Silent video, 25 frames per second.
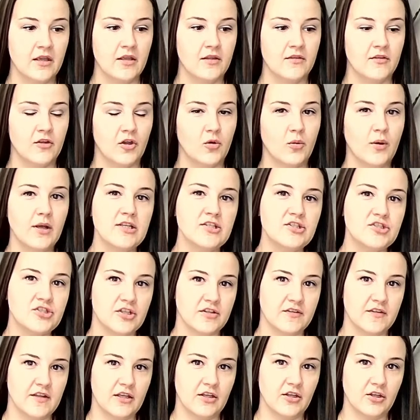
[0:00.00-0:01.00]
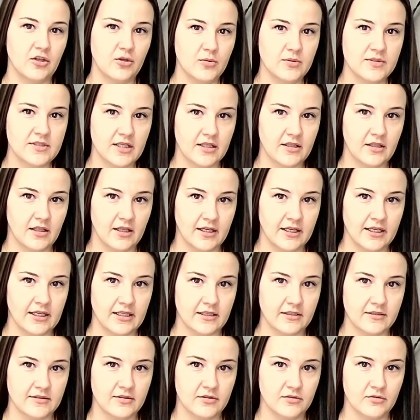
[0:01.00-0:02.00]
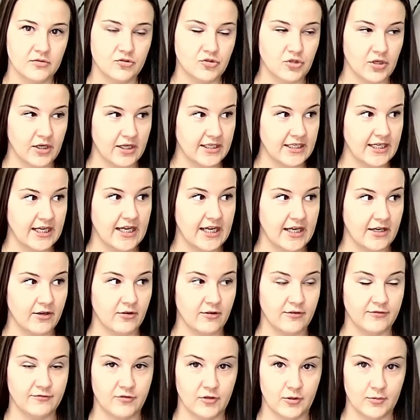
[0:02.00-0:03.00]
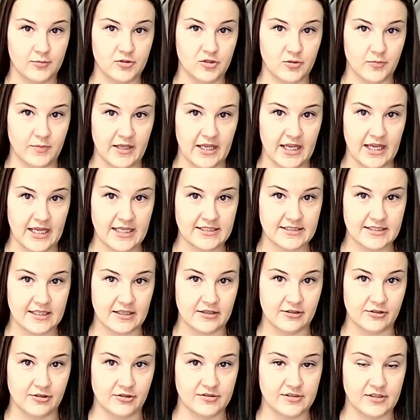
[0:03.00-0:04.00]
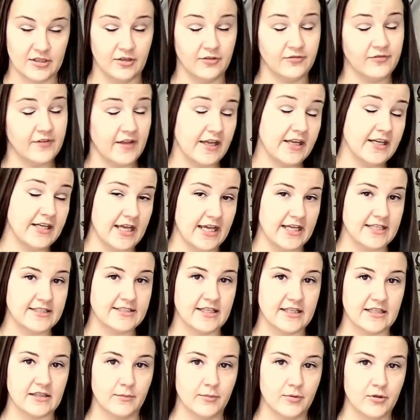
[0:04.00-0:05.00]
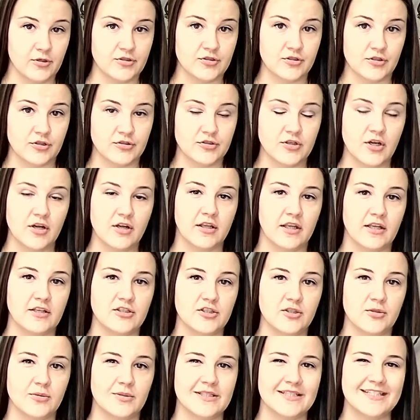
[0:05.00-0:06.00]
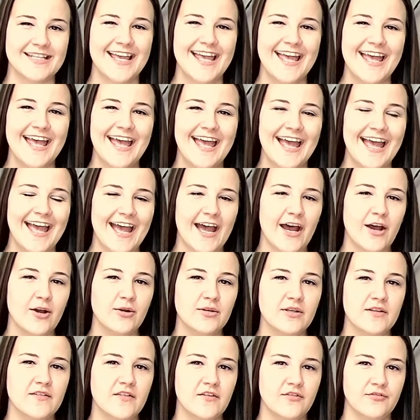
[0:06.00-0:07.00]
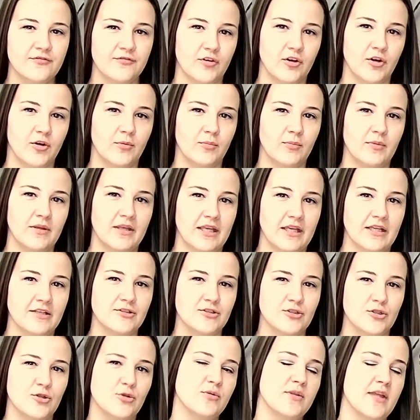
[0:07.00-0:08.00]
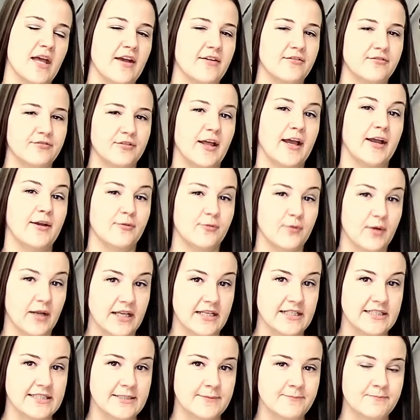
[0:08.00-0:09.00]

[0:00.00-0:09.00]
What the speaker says: The question that you as a client trying to hire a firm should be asking yourself and asking the person you're talking to is, how did the firm get to that flat rate?